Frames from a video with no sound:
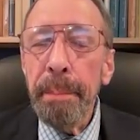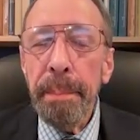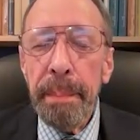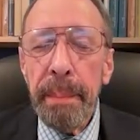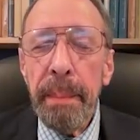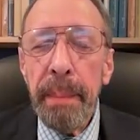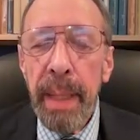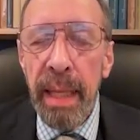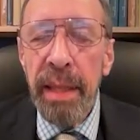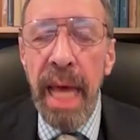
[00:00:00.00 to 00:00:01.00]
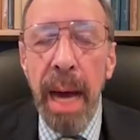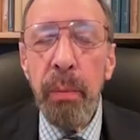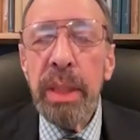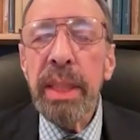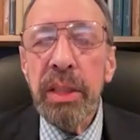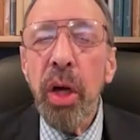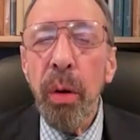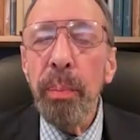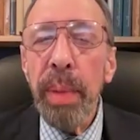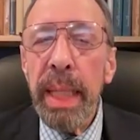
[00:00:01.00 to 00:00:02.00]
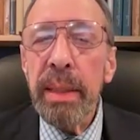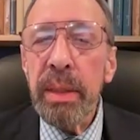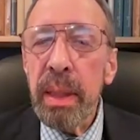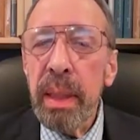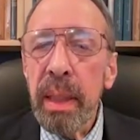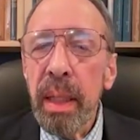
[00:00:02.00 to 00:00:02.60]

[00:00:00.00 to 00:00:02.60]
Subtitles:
Um, that was his home base.